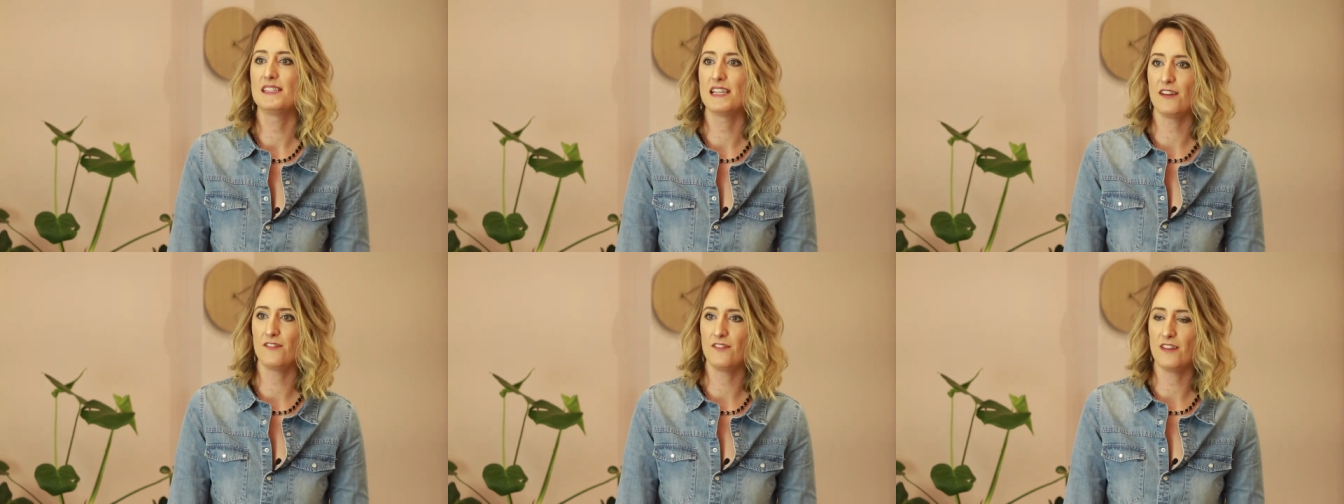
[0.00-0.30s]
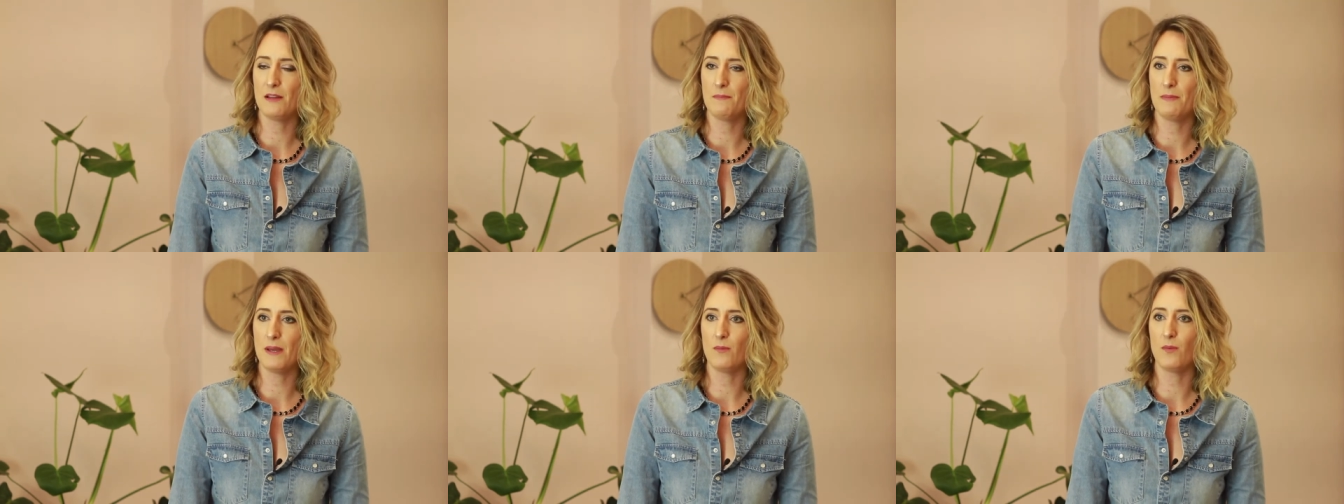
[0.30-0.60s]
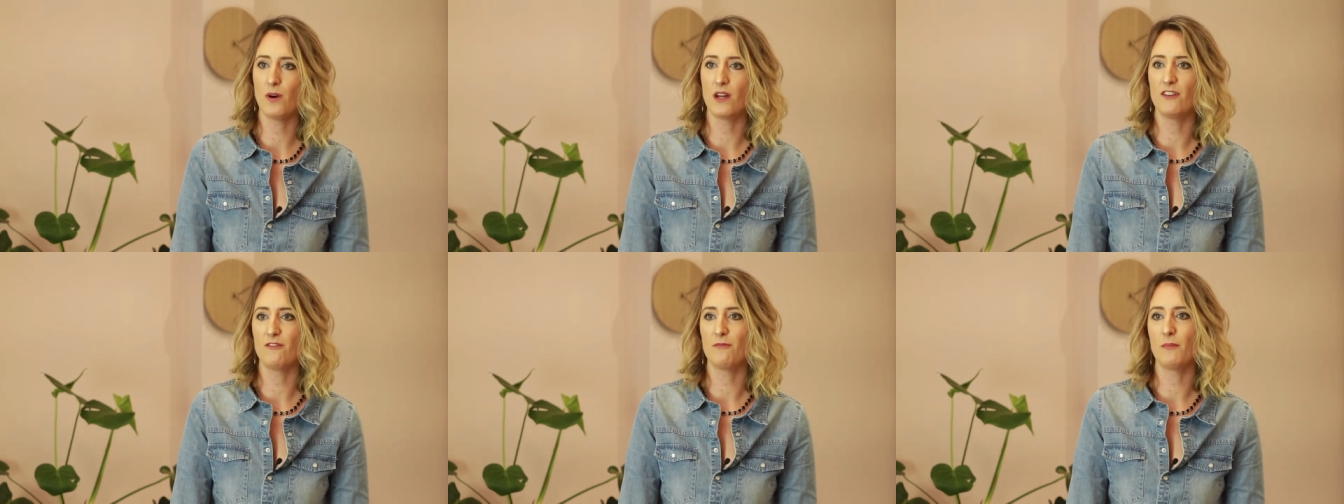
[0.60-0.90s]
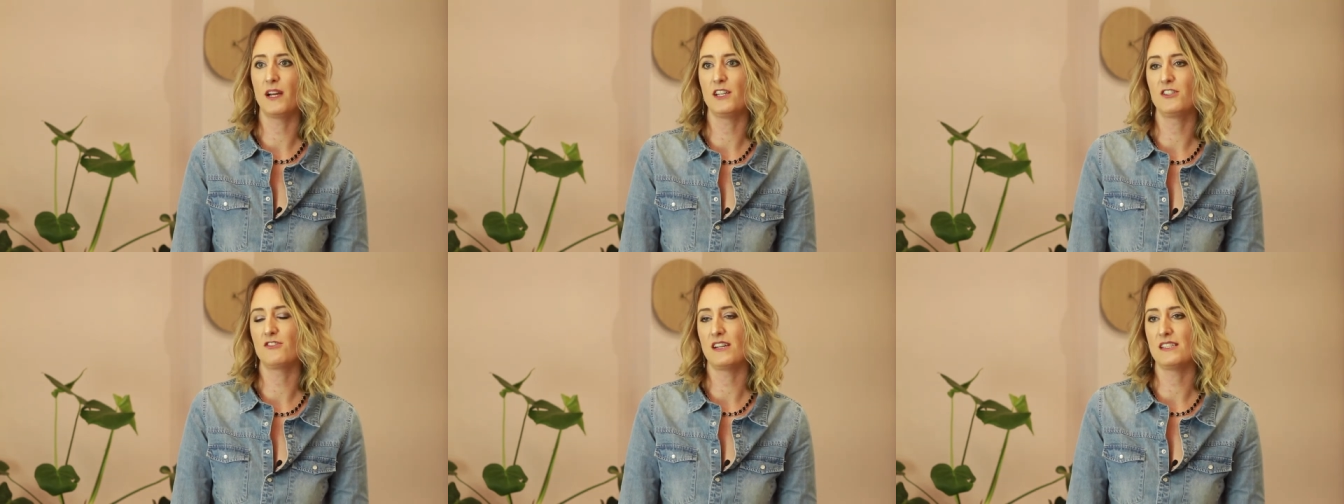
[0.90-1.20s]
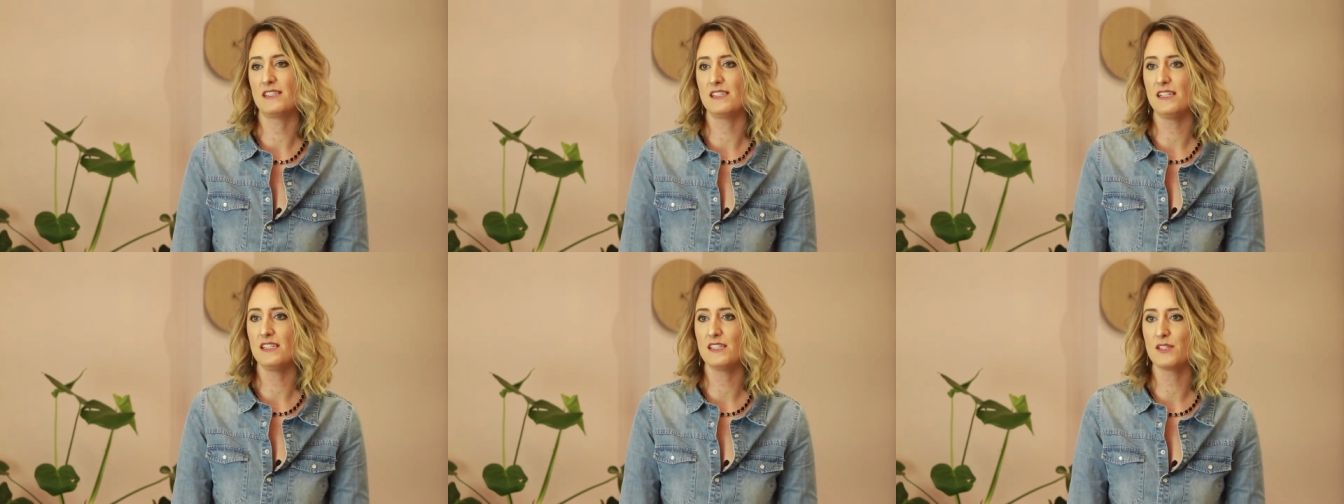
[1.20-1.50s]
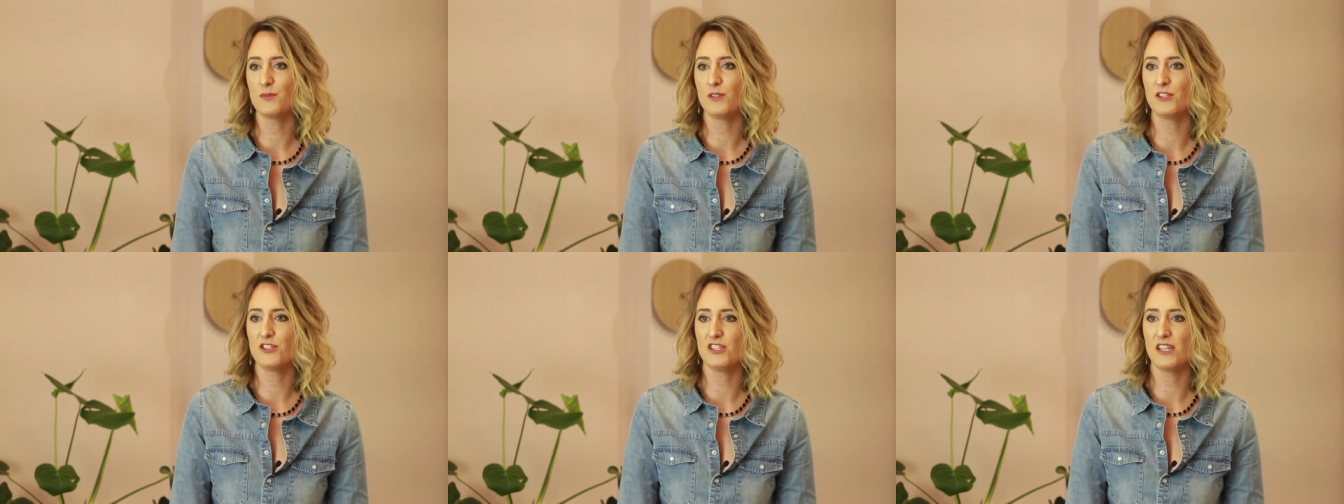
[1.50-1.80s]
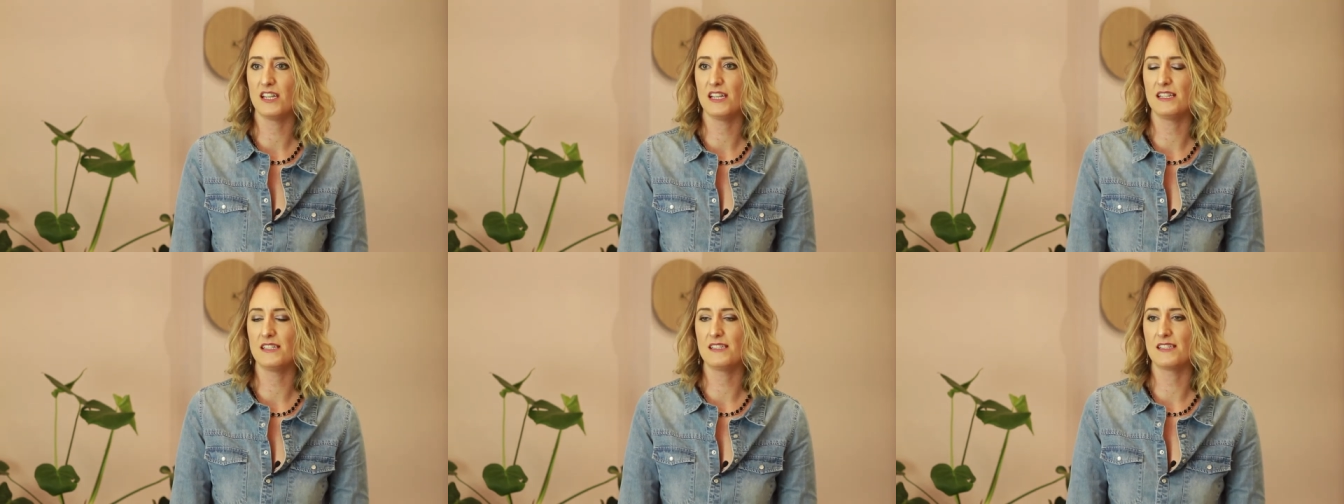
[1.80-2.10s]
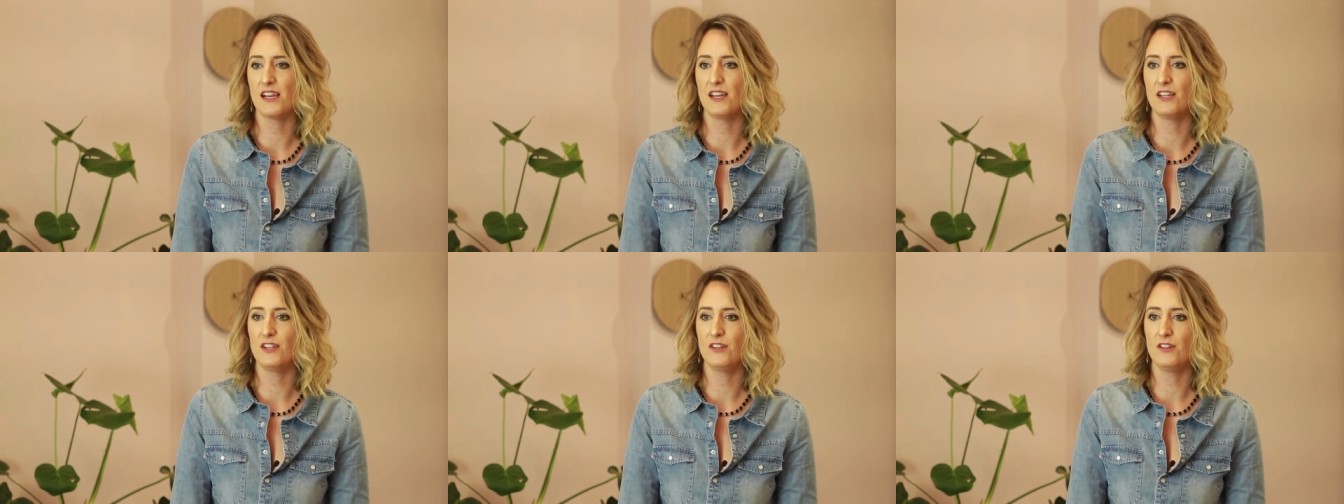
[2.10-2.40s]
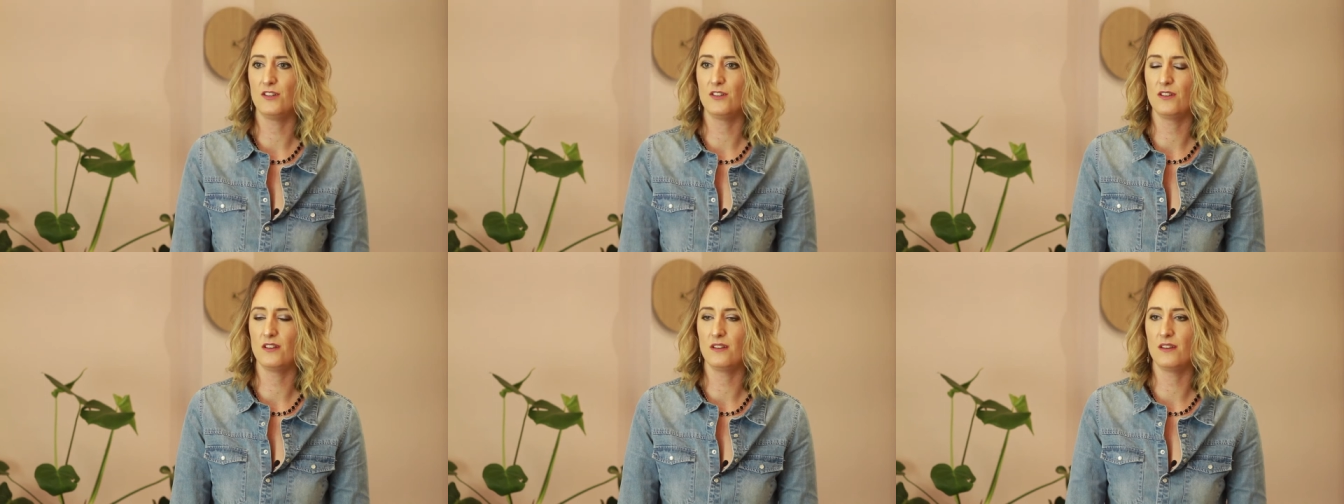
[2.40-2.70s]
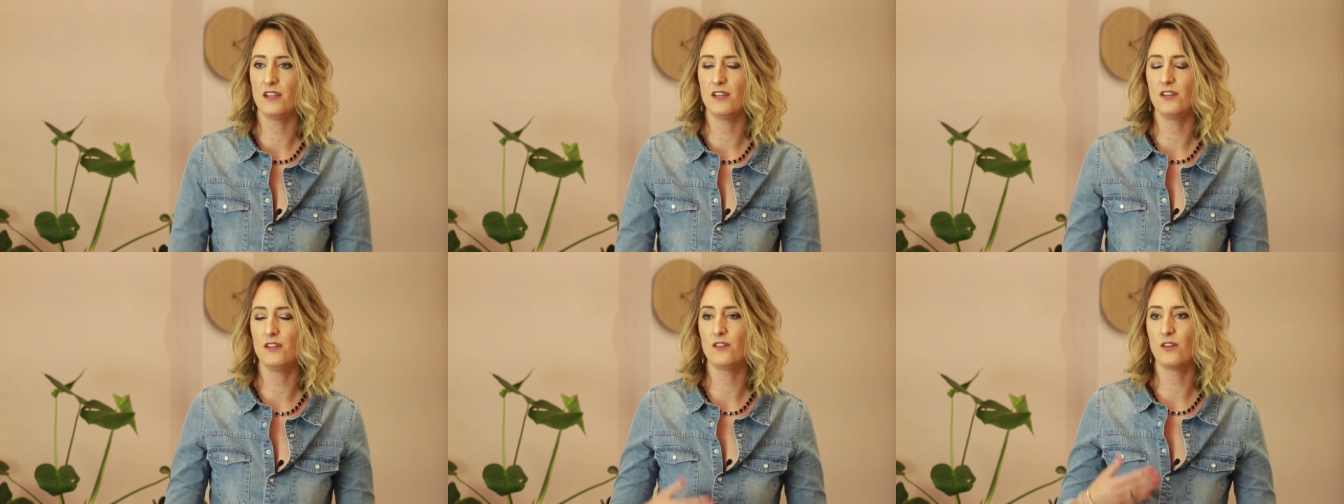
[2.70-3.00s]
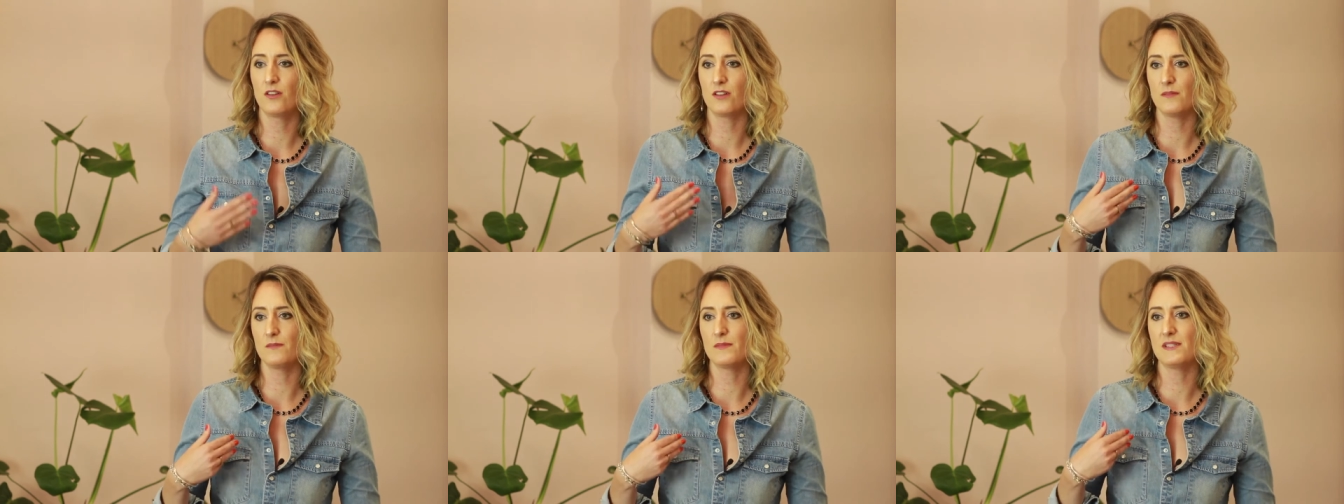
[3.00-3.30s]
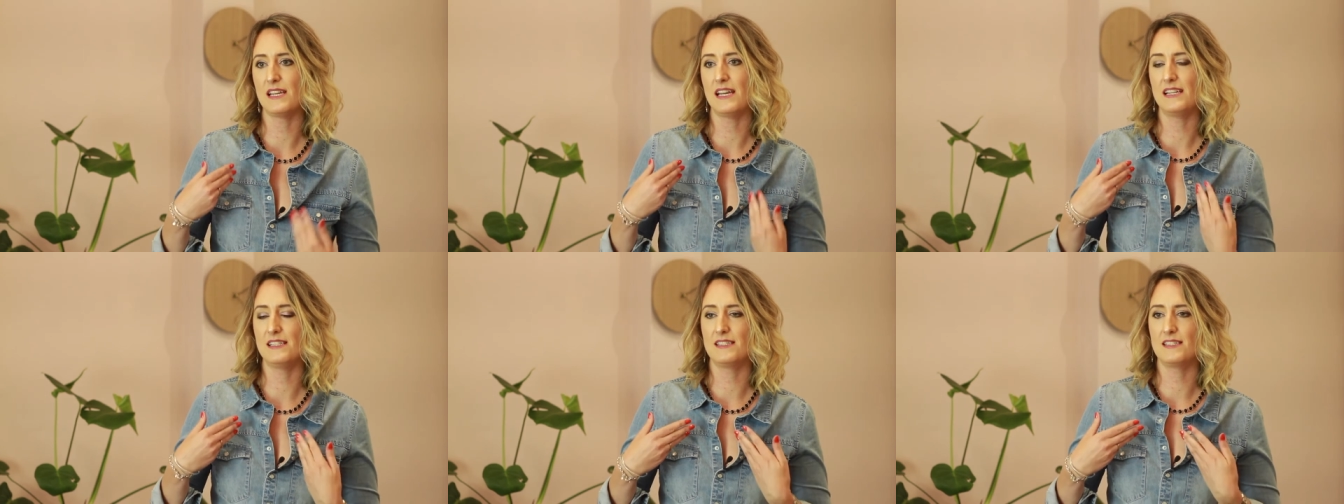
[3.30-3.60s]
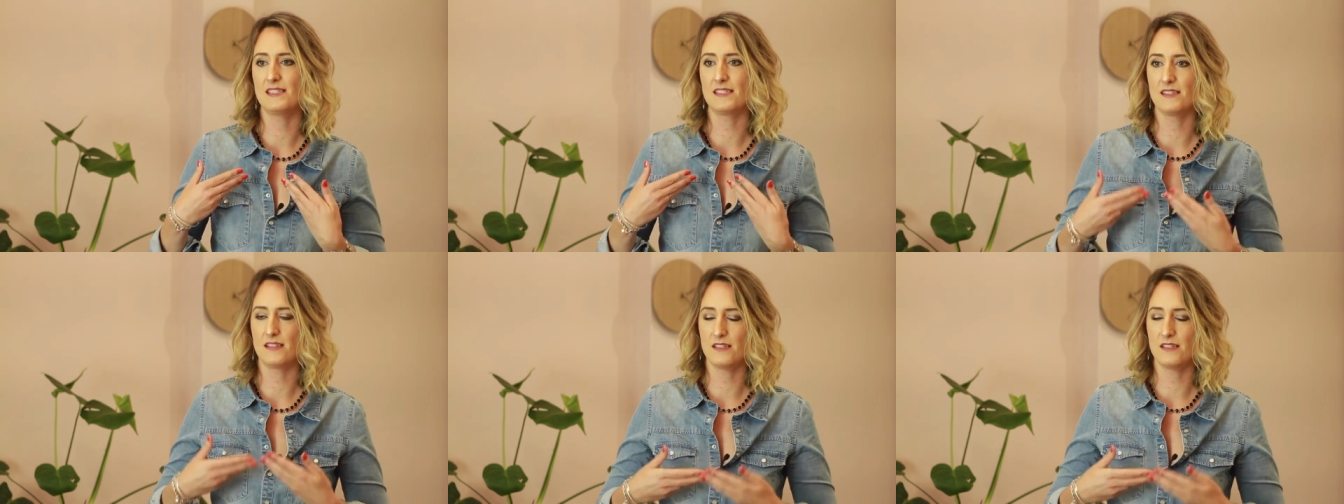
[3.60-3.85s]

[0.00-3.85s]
definitely be one of my dresses, which is the Knock 'Em Dead